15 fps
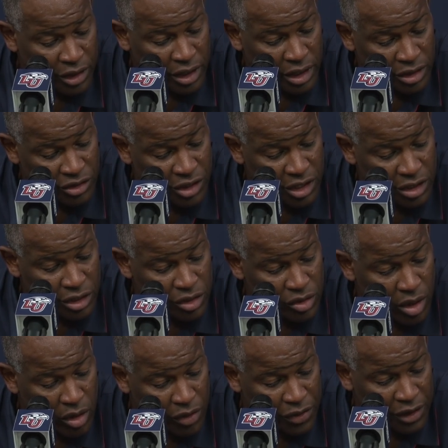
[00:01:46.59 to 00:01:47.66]
they continue to
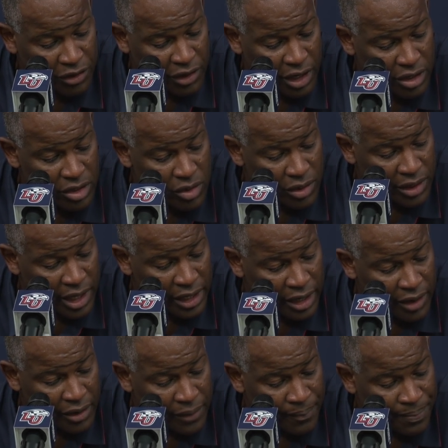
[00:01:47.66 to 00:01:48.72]
do all the things they do in that
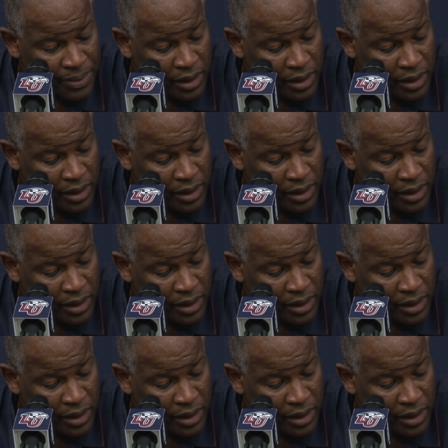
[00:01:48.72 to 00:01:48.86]
area.